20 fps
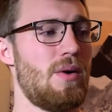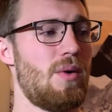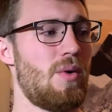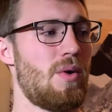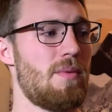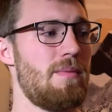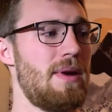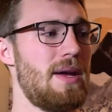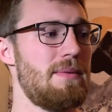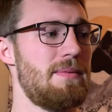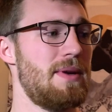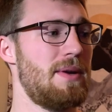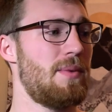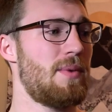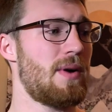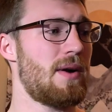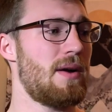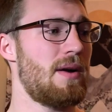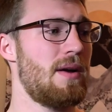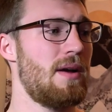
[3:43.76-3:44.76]
Or maybe
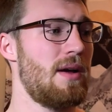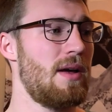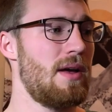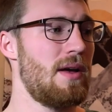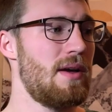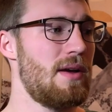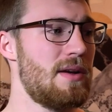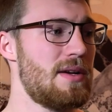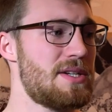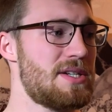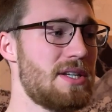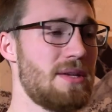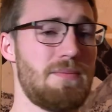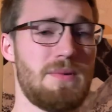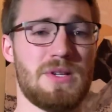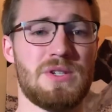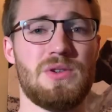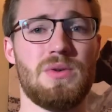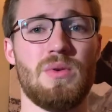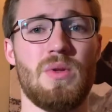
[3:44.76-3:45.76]
we're
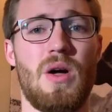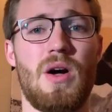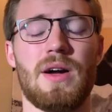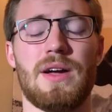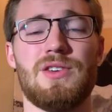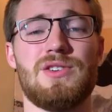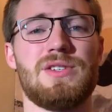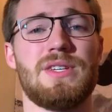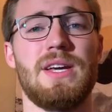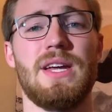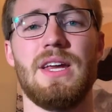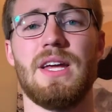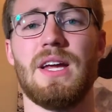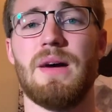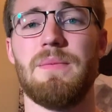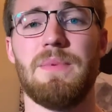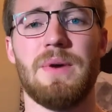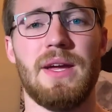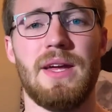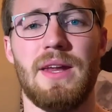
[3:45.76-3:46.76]
sleeping too long and just getting
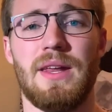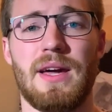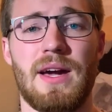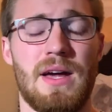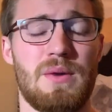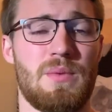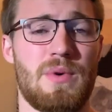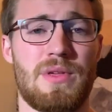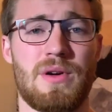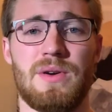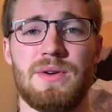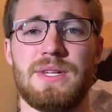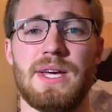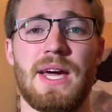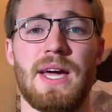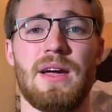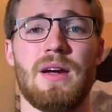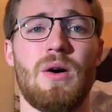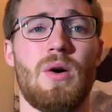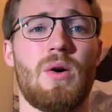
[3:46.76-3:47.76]
up and getting on with our
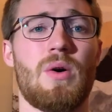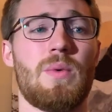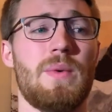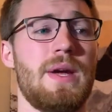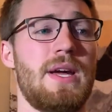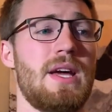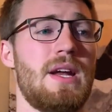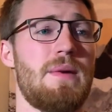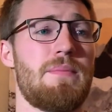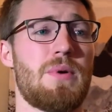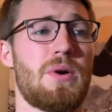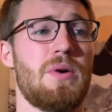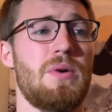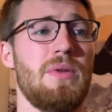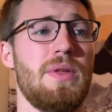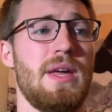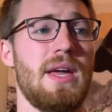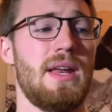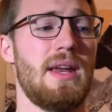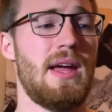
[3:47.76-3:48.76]
day. Or we get up
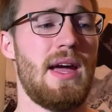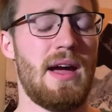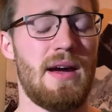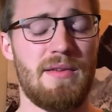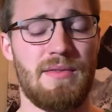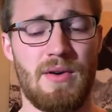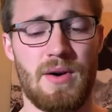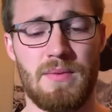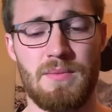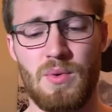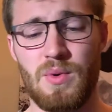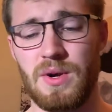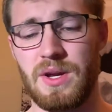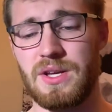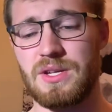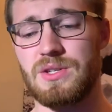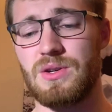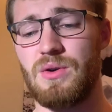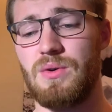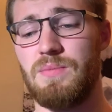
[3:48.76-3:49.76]
early and have our morning
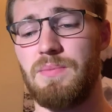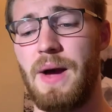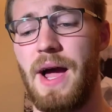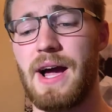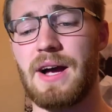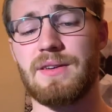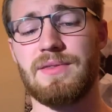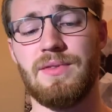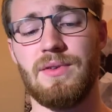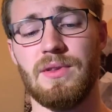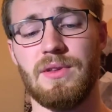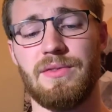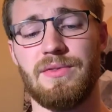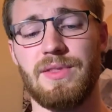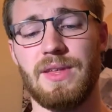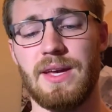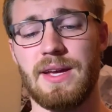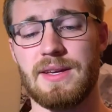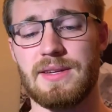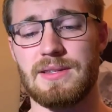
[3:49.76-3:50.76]
so packed full of
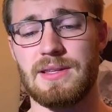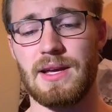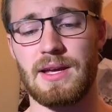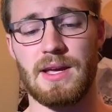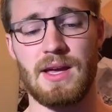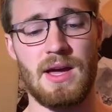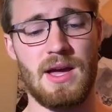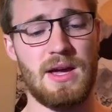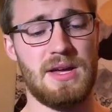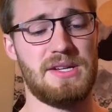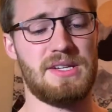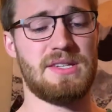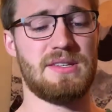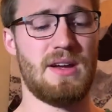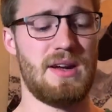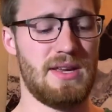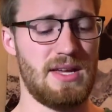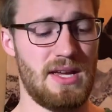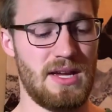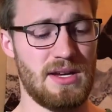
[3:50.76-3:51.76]
things like
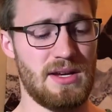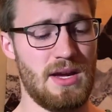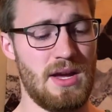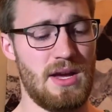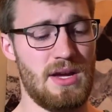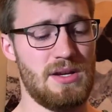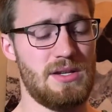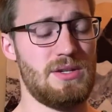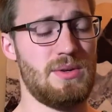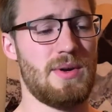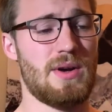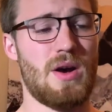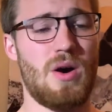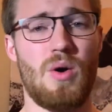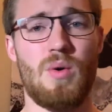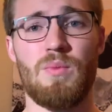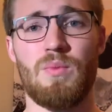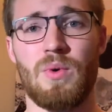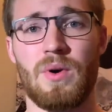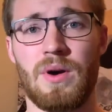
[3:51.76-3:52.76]
studying, doing
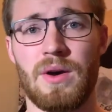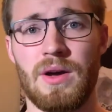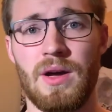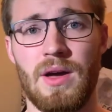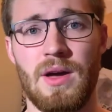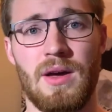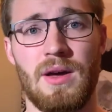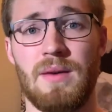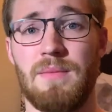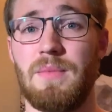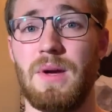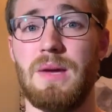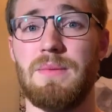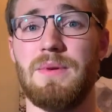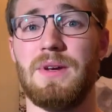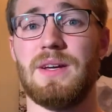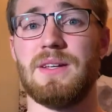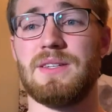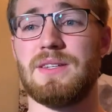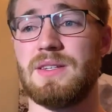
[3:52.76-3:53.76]
homework,
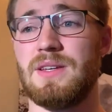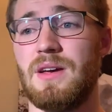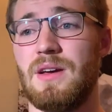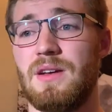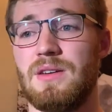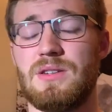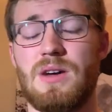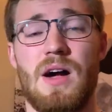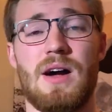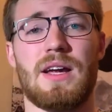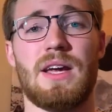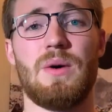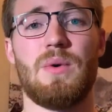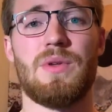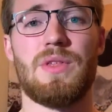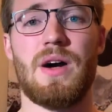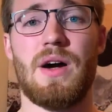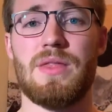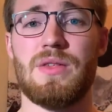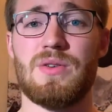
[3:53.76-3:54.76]
maybe it's talking
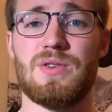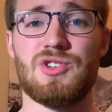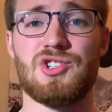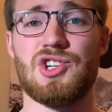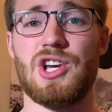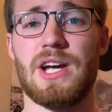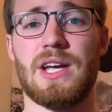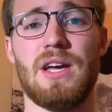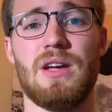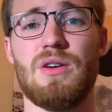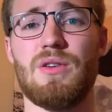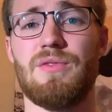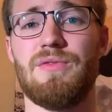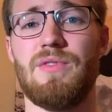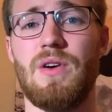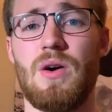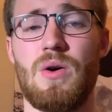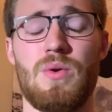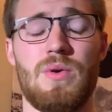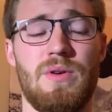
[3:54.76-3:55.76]
with others, checking your
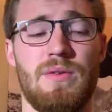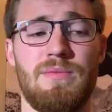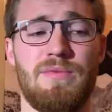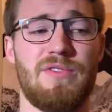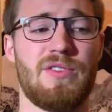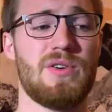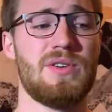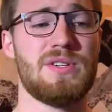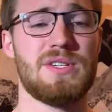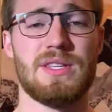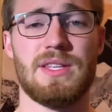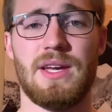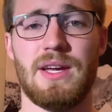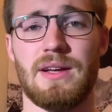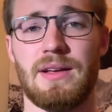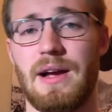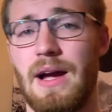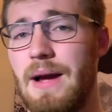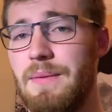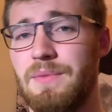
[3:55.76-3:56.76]
phone first
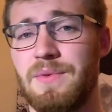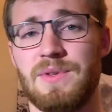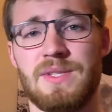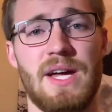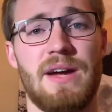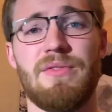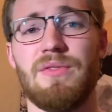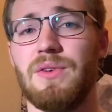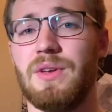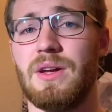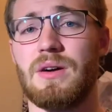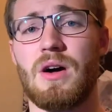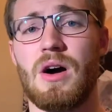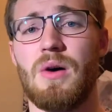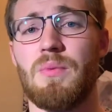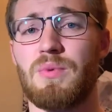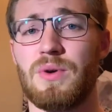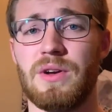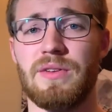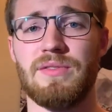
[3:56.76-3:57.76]
thing. I'm definitely a
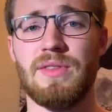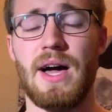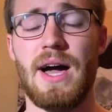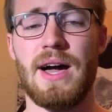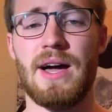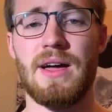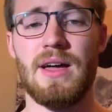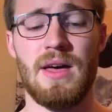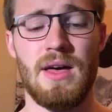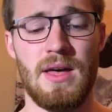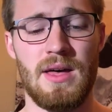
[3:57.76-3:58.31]
culprit of that.